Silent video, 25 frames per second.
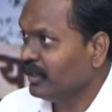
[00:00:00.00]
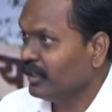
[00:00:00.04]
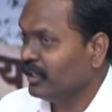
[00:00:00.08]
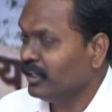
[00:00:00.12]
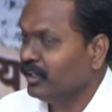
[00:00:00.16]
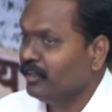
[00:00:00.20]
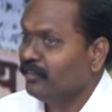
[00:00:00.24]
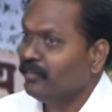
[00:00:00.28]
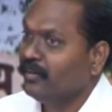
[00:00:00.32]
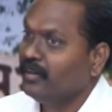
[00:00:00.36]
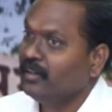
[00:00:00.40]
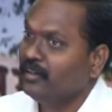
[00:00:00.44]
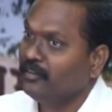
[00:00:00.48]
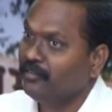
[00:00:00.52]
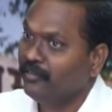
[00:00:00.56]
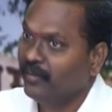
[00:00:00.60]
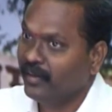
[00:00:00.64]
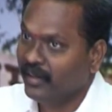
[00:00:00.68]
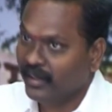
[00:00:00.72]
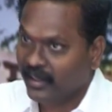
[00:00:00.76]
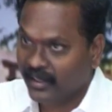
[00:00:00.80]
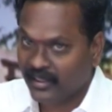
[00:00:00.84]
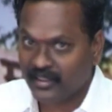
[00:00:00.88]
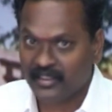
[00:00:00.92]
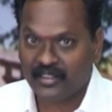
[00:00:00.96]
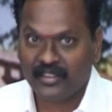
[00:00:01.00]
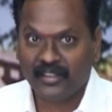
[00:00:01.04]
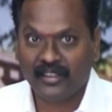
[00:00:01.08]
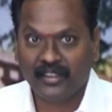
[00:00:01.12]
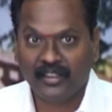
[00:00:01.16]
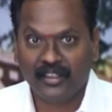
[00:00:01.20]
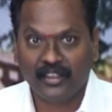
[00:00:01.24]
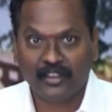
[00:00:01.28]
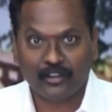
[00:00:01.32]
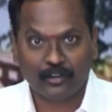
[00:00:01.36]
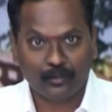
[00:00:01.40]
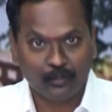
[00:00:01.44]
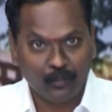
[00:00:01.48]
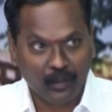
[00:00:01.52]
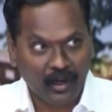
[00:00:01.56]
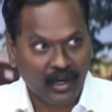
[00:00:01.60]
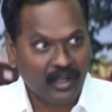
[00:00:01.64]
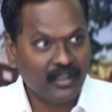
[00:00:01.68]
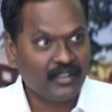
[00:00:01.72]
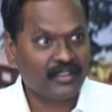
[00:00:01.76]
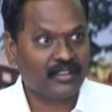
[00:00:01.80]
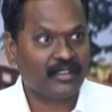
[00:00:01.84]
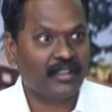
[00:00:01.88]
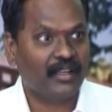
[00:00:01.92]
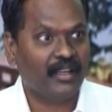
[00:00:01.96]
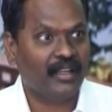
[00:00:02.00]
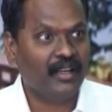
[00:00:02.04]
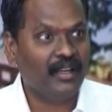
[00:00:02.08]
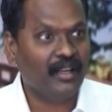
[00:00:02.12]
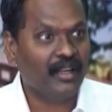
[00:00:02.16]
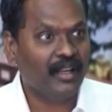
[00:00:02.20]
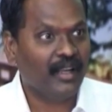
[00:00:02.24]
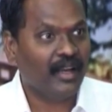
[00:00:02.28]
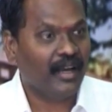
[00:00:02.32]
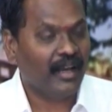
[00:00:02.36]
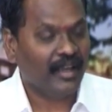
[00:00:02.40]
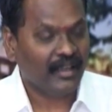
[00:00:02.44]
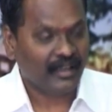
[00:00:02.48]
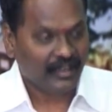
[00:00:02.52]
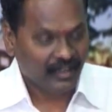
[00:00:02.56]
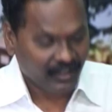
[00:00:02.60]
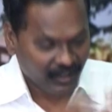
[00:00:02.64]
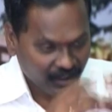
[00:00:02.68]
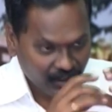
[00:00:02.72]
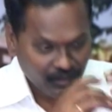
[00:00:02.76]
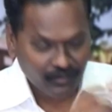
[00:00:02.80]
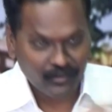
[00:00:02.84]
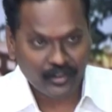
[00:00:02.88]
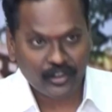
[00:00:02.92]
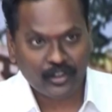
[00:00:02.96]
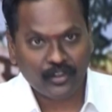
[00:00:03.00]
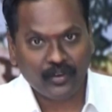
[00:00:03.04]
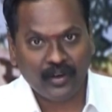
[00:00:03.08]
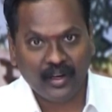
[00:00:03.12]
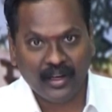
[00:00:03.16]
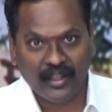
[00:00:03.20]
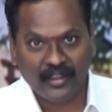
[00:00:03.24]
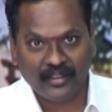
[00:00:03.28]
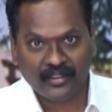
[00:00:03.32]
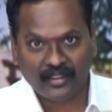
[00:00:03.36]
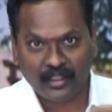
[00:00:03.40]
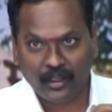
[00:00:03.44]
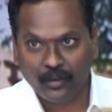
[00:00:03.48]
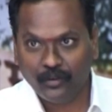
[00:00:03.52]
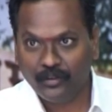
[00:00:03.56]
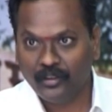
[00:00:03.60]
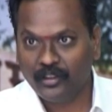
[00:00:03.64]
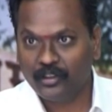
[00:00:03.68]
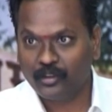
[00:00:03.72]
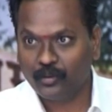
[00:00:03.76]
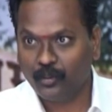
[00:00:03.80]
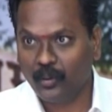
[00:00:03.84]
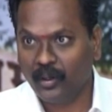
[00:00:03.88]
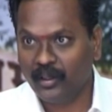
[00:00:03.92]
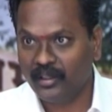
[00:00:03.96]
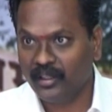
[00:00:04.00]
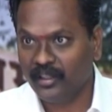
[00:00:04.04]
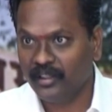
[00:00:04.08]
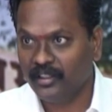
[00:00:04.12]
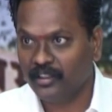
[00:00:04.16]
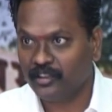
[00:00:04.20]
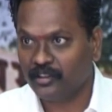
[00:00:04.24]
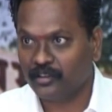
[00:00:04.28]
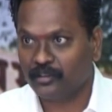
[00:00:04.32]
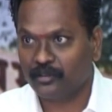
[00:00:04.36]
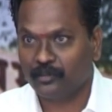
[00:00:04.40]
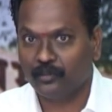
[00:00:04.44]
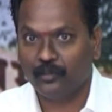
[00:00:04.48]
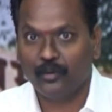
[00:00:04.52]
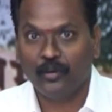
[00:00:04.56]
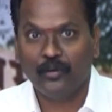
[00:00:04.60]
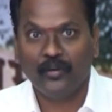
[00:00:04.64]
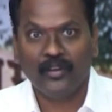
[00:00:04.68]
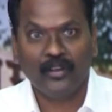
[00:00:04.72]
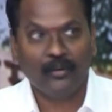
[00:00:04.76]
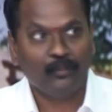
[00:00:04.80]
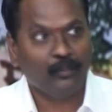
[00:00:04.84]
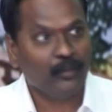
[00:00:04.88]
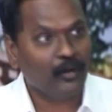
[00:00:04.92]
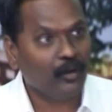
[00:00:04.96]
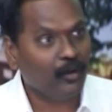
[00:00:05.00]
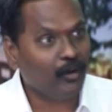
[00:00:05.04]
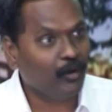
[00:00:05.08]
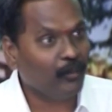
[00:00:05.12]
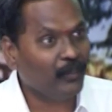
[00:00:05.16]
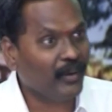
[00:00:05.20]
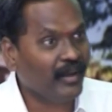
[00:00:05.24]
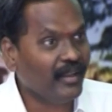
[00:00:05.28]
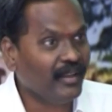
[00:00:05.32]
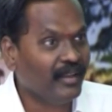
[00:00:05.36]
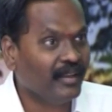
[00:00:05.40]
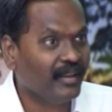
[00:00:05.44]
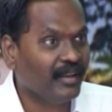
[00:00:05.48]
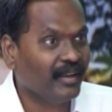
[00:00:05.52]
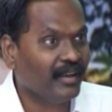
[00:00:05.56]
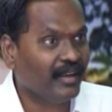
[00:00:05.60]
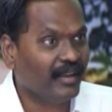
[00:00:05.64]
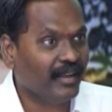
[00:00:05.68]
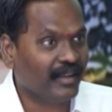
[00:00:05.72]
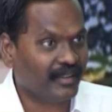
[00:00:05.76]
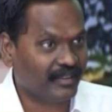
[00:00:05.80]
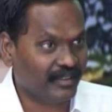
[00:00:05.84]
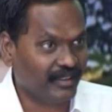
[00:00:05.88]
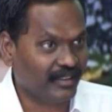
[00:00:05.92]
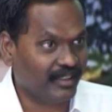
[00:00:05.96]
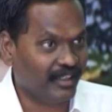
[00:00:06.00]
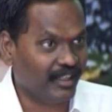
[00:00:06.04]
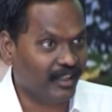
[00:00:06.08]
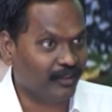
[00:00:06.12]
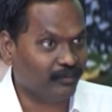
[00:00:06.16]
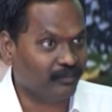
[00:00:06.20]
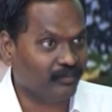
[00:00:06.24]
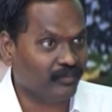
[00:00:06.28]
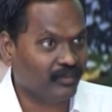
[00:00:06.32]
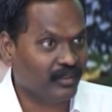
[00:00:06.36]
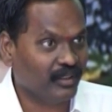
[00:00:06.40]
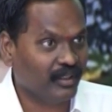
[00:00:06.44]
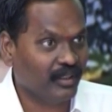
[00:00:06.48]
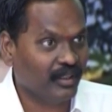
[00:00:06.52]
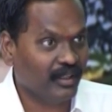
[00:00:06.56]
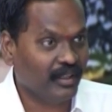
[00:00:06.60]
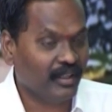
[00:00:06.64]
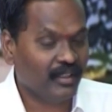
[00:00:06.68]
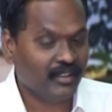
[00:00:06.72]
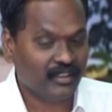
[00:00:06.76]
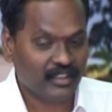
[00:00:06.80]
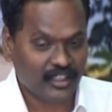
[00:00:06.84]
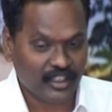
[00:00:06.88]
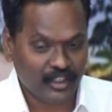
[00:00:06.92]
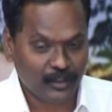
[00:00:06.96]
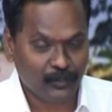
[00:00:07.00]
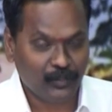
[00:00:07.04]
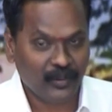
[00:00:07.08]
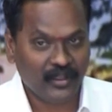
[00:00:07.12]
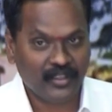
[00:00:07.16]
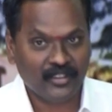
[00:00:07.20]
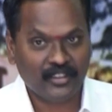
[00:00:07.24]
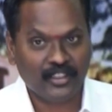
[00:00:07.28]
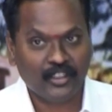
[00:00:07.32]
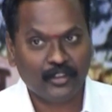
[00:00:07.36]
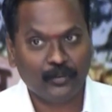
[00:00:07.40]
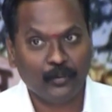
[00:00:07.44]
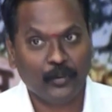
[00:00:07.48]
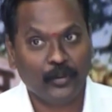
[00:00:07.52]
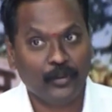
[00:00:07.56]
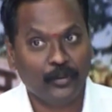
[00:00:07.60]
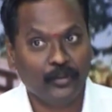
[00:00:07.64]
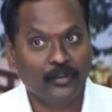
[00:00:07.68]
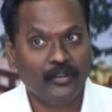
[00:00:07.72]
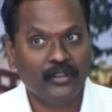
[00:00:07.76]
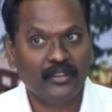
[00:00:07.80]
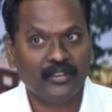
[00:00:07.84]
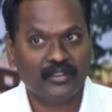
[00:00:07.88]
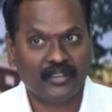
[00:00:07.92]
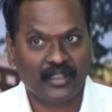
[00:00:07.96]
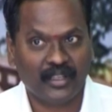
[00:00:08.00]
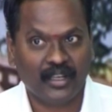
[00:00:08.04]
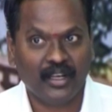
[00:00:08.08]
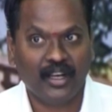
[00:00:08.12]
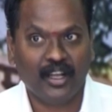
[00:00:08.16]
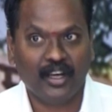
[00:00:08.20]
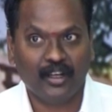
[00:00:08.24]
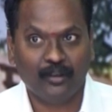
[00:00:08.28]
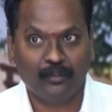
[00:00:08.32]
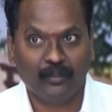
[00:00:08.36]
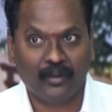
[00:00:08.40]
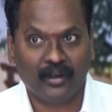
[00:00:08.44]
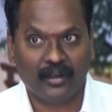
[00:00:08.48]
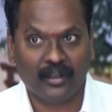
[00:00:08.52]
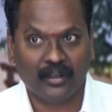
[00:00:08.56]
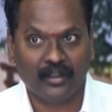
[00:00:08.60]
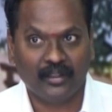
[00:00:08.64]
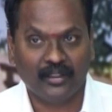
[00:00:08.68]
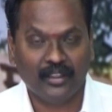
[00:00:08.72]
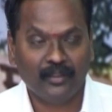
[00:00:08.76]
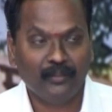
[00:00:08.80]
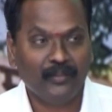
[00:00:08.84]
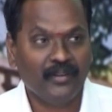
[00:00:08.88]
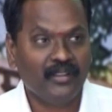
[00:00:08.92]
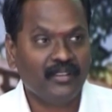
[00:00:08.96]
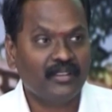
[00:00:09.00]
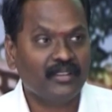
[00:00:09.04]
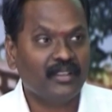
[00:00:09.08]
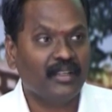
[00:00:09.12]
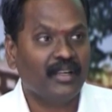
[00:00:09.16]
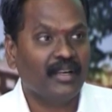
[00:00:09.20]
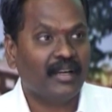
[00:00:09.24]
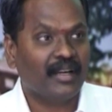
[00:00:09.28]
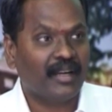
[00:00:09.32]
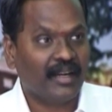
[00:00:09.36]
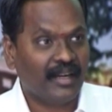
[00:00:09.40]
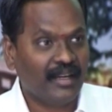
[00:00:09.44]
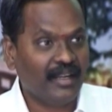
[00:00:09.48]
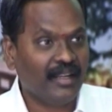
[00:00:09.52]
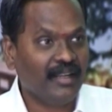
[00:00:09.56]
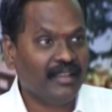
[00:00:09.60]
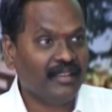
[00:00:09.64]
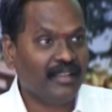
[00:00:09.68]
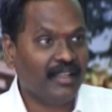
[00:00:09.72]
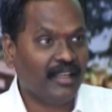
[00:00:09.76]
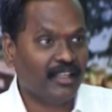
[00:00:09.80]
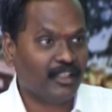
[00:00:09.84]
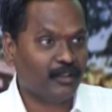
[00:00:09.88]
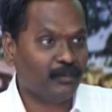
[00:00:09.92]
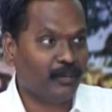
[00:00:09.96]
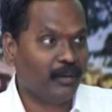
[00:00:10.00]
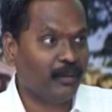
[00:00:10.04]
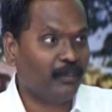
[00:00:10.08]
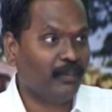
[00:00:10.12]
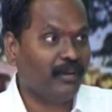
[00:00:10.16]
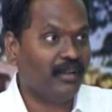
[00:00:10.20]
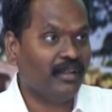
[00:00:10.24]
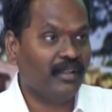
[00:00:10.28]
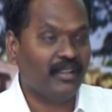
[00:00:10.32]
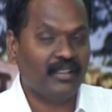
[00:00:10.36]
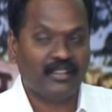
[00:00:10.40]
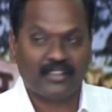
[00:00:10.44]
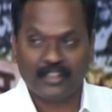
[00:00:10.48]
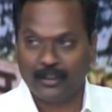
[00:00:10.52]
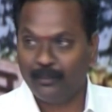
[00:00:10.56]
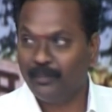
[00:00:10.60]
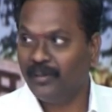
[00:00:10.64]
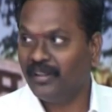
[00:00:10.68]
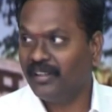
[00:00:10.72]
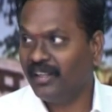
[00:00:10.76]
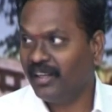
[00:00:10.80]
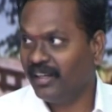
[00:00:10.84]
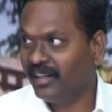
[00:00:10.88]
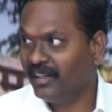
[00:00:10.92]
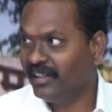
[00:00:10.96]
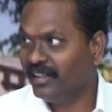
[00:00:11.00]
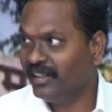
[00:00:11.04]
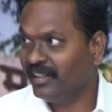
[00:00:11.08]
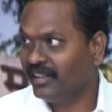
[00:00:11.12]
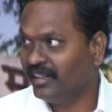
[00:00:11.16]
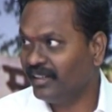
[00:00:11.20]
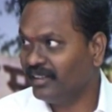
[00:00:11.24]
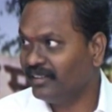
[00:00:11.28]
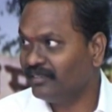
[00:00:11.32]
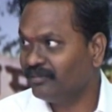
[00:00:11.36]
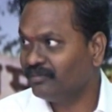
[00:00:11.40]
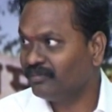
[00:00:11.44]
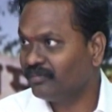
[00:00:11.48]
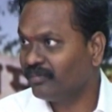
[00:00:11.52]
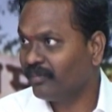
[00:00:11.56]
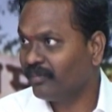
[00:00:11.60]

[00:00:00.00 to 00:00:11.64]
even if I construct a small scale, I cannot visualize how this water is moving below my earthen dam. In such places, we do this analog model. That means conduct the experiment in some other entity.